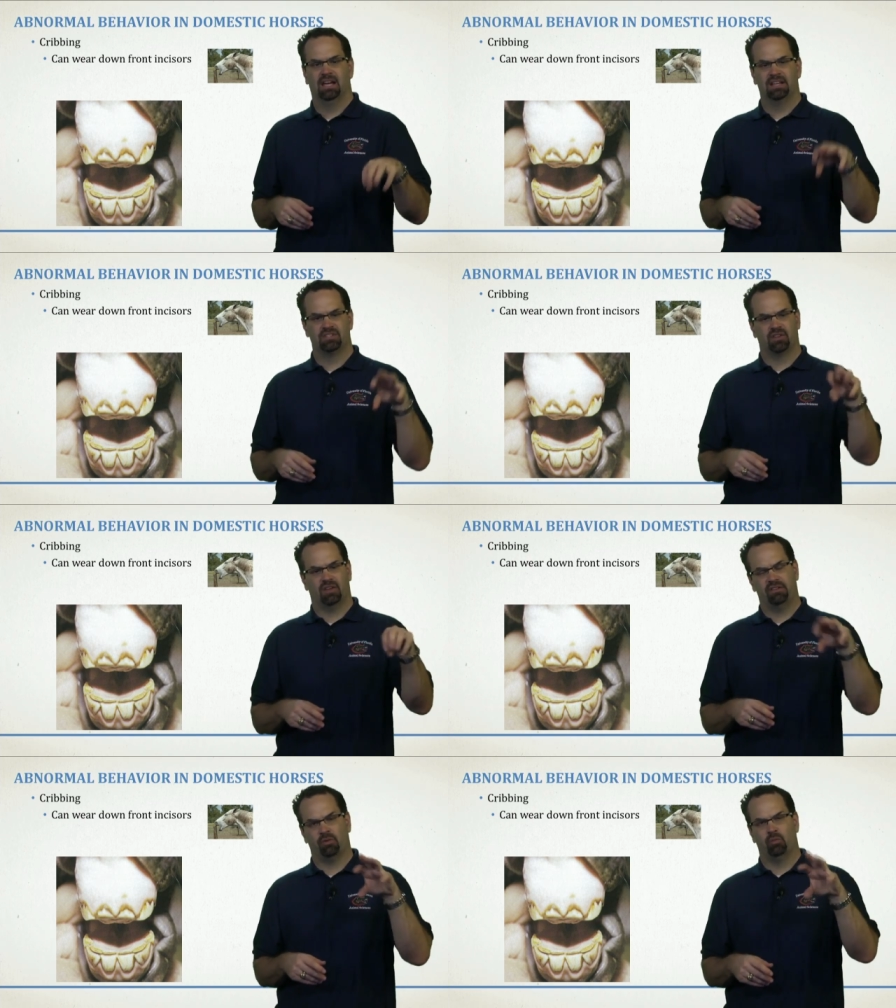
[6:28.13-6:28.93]
And so
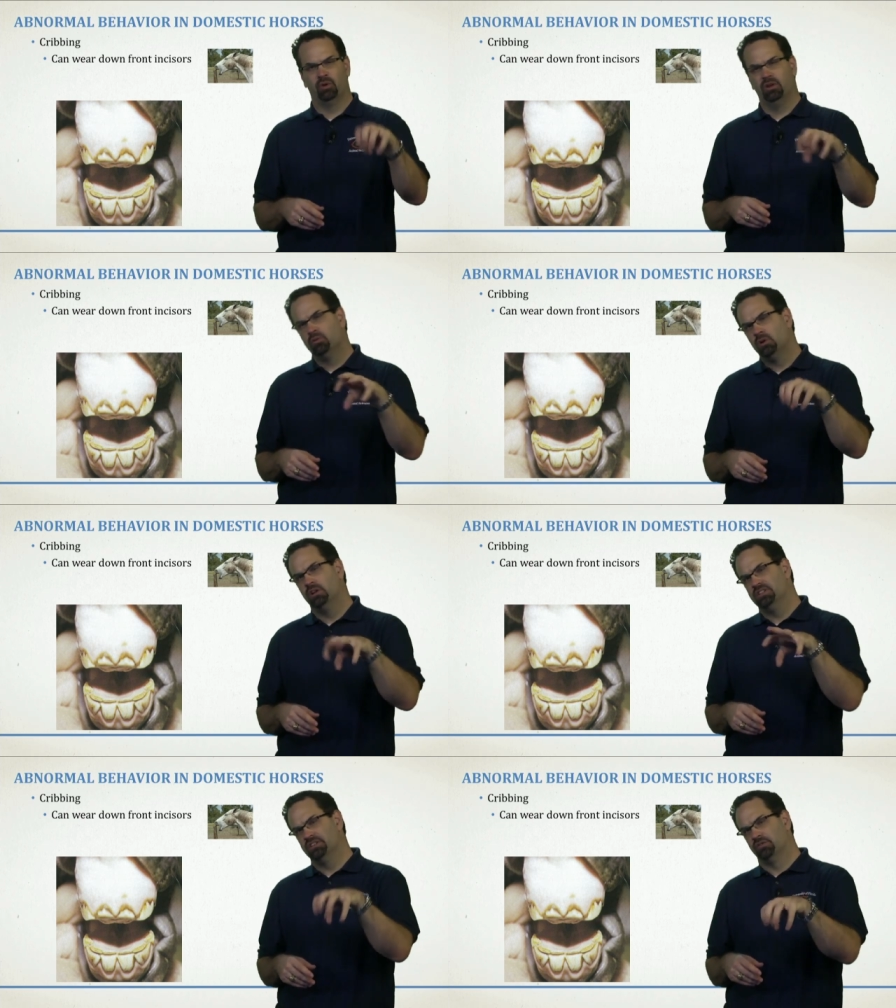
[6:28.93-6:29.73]
they'll have a really,
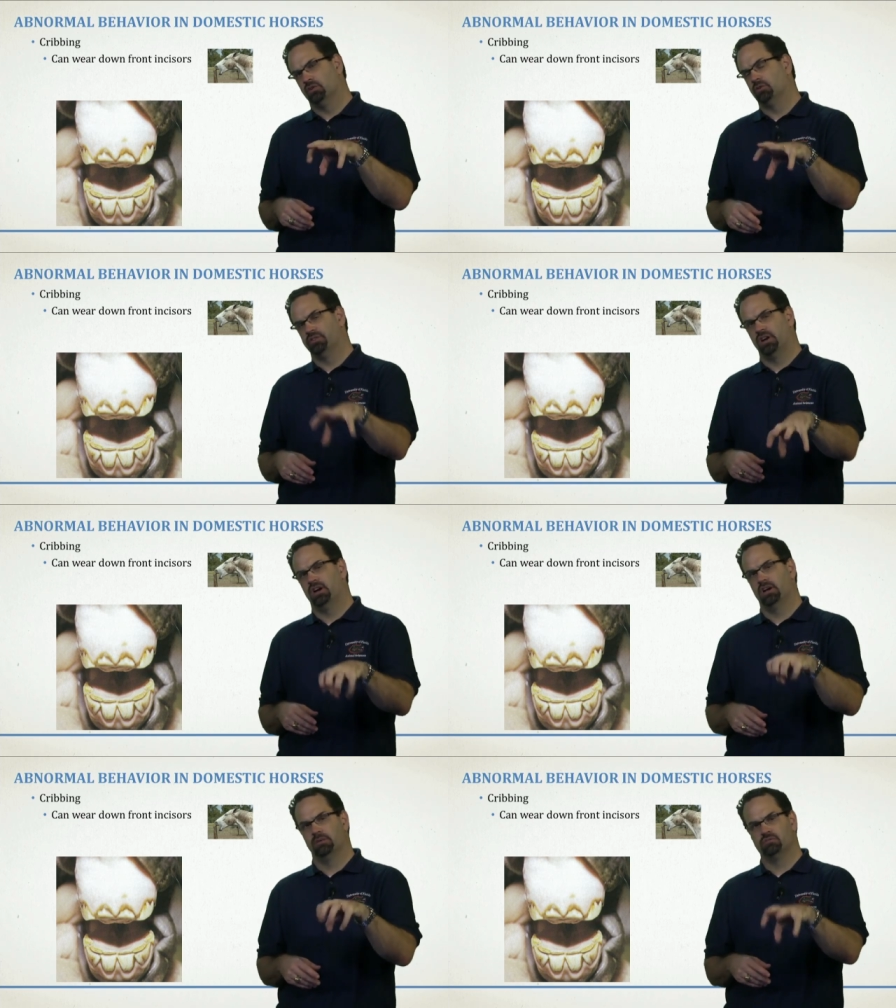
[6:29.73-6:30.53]
really difficult
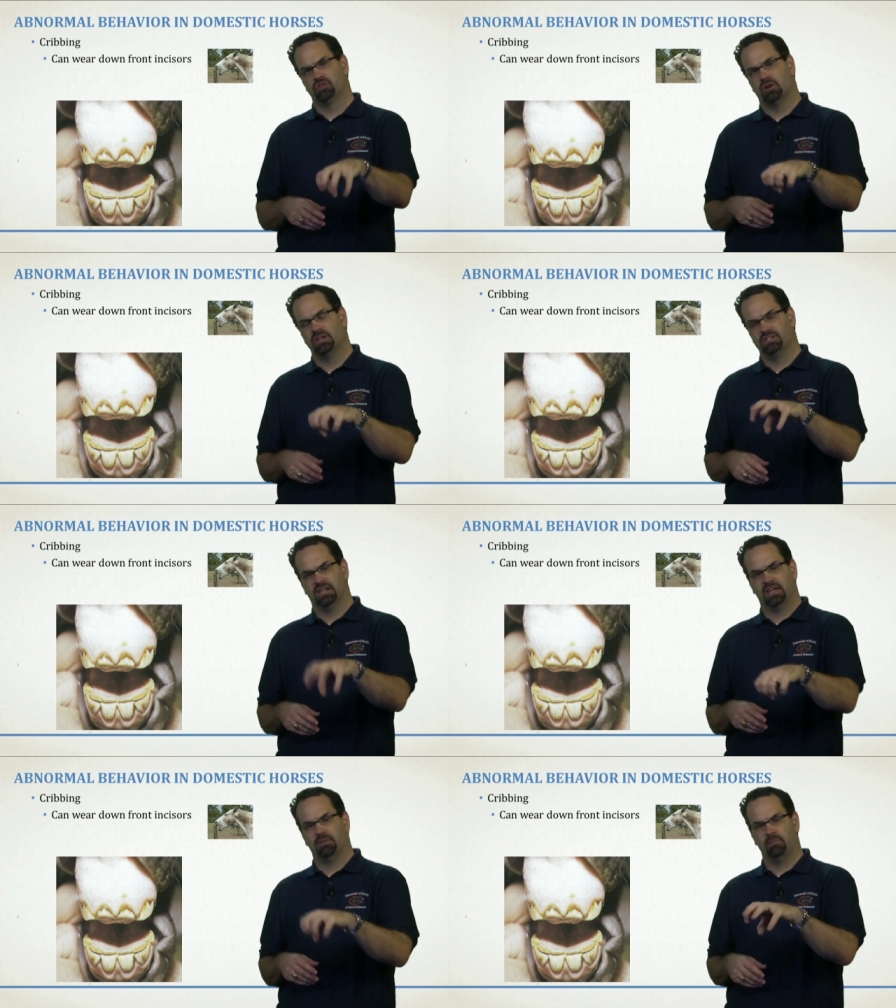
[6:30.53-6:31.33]
time trying
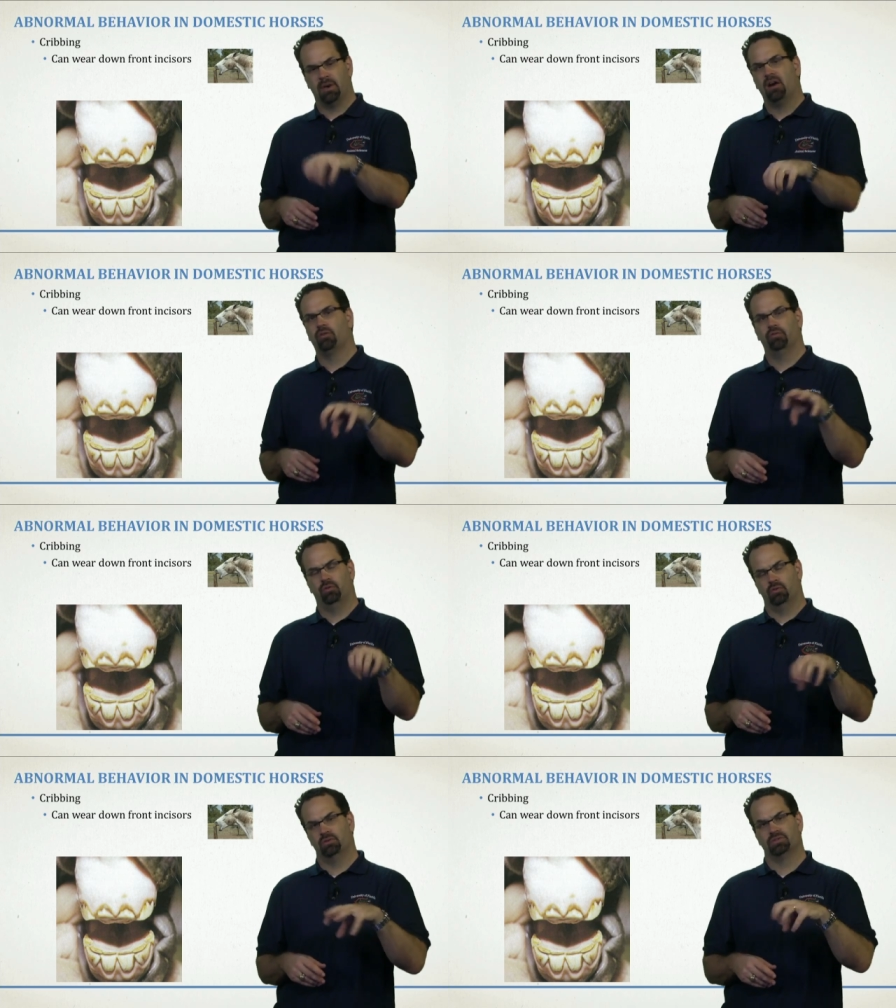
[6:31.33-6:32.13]
to get
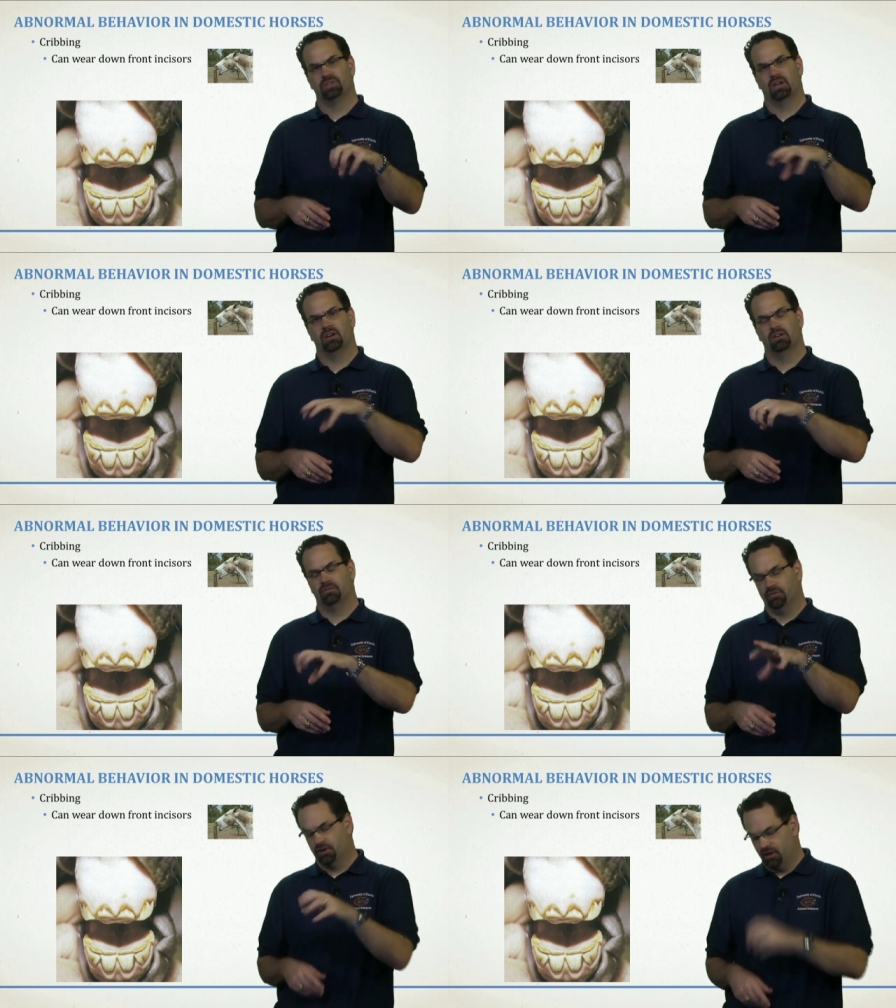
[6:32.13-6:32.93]
mouthfuls
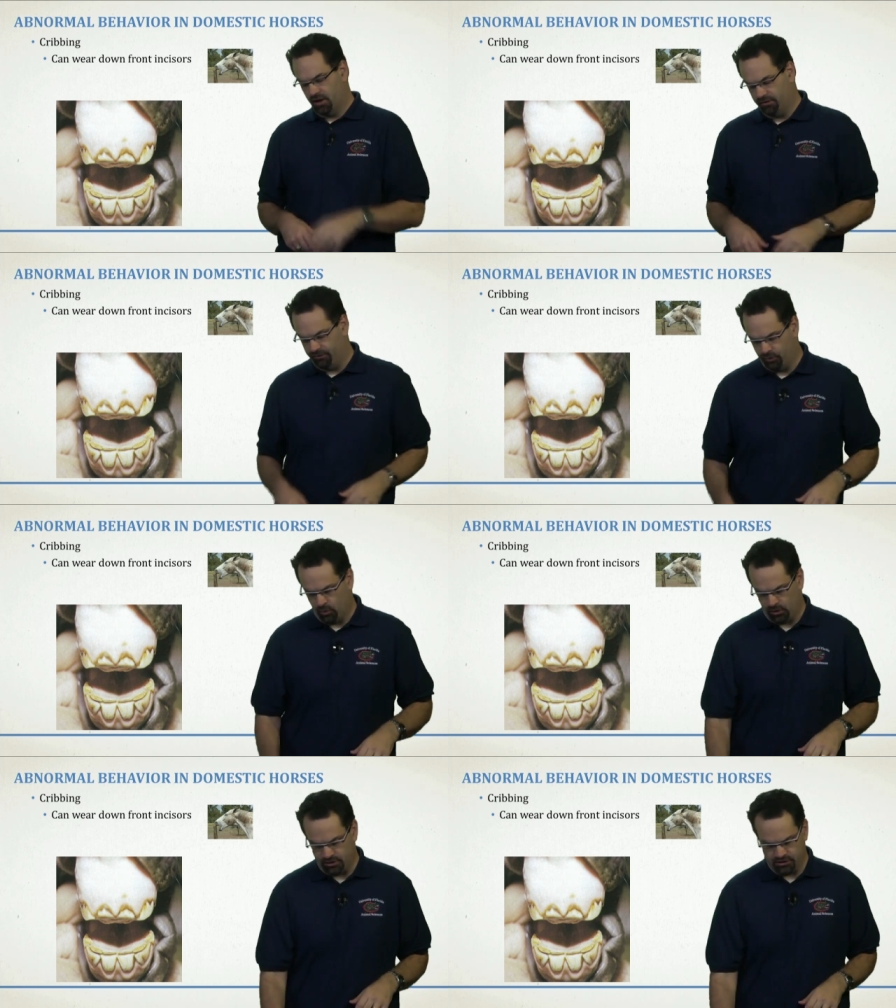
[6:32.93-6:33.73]
of
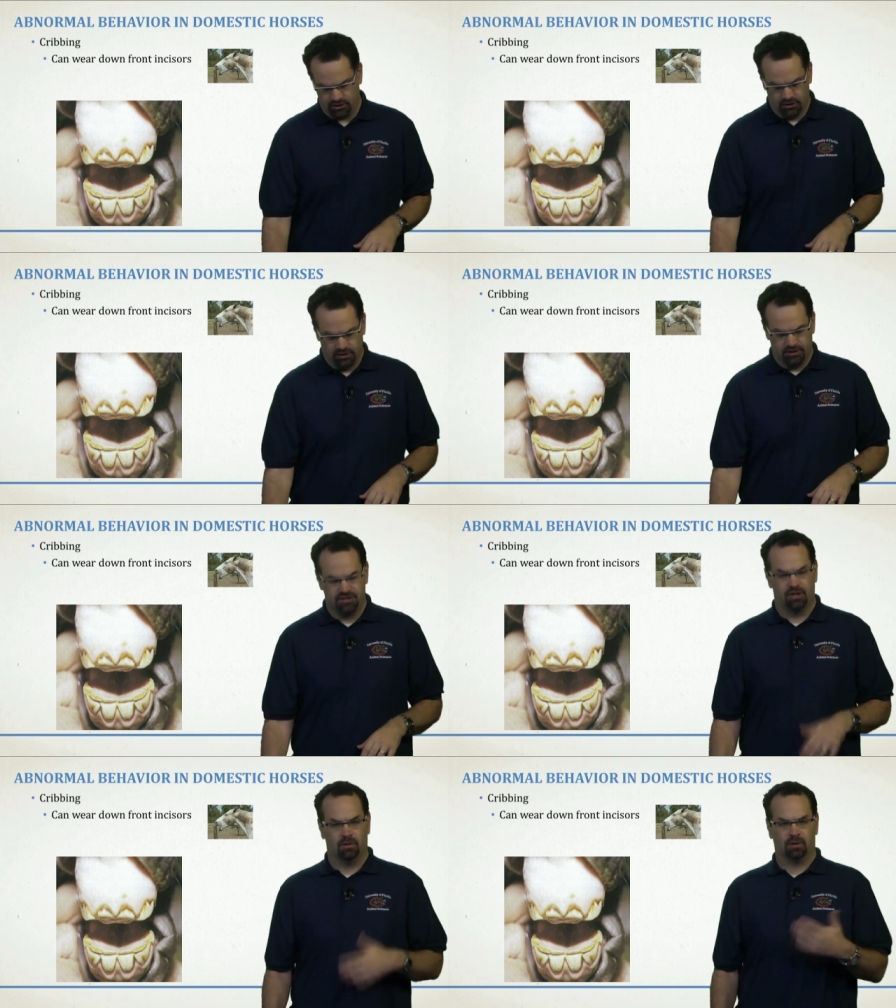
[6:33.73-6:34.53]
forage.
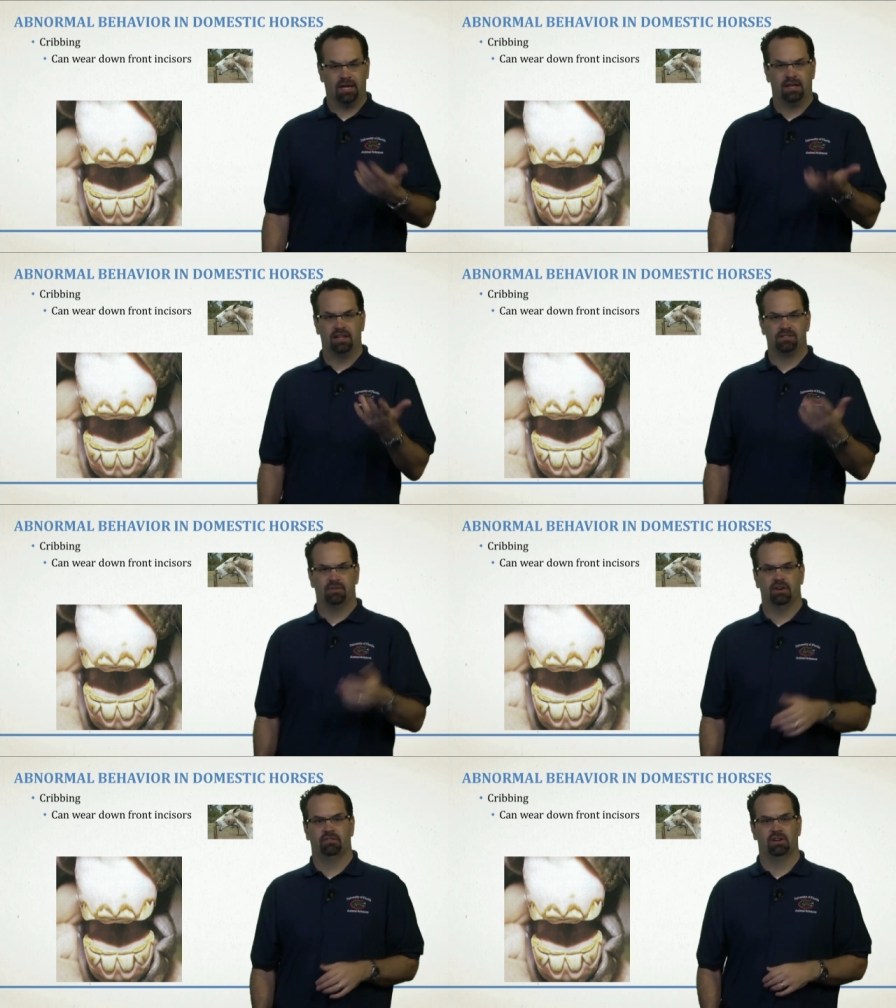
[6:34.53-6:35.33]
So again, that's
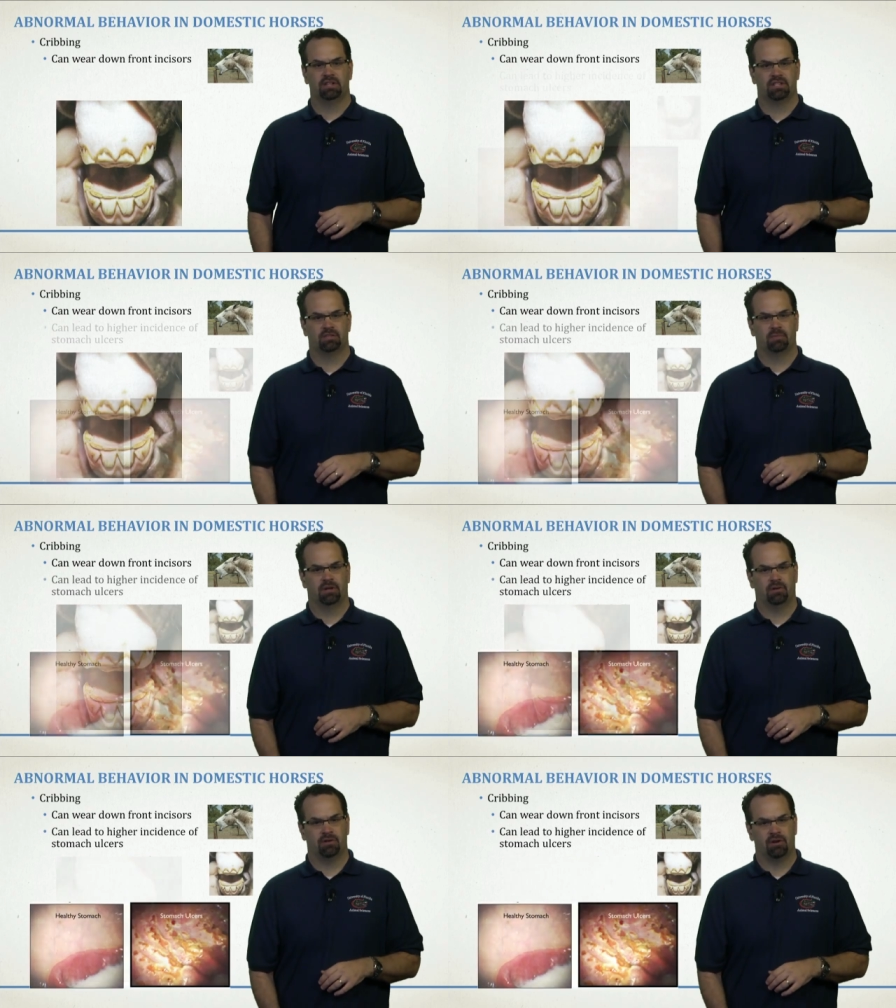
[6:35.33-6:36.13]
very, very
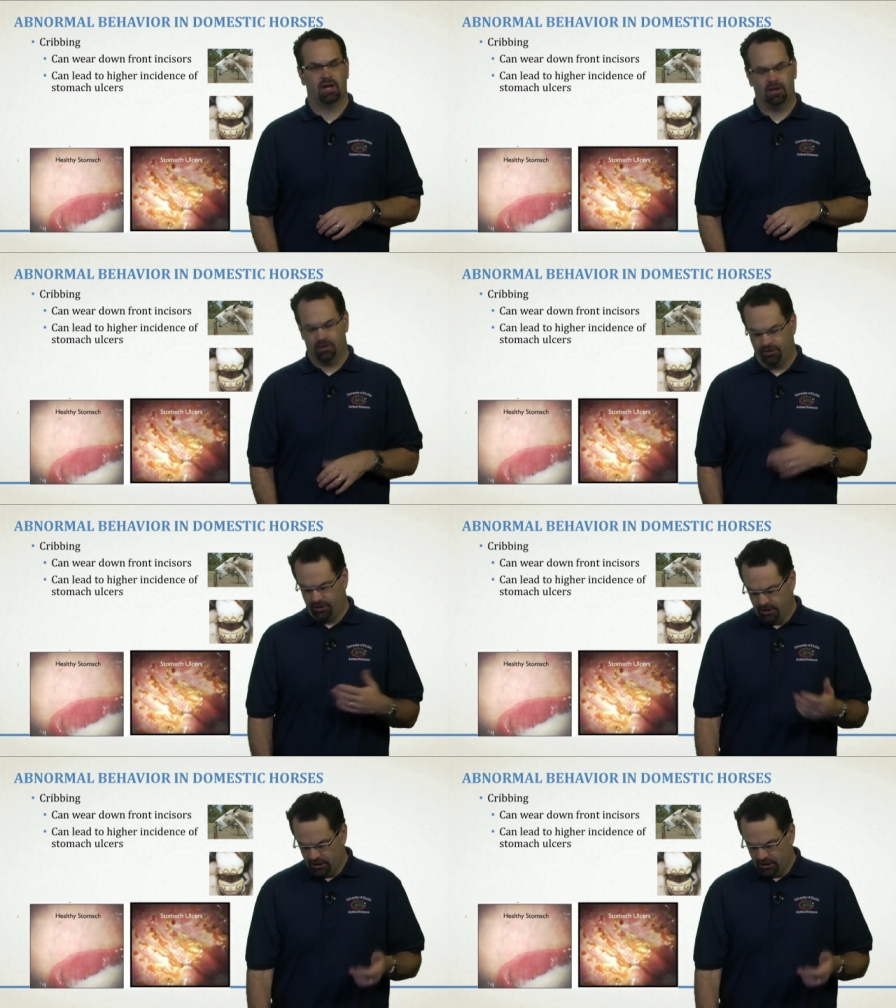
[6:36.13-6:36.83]
detrimental to their health.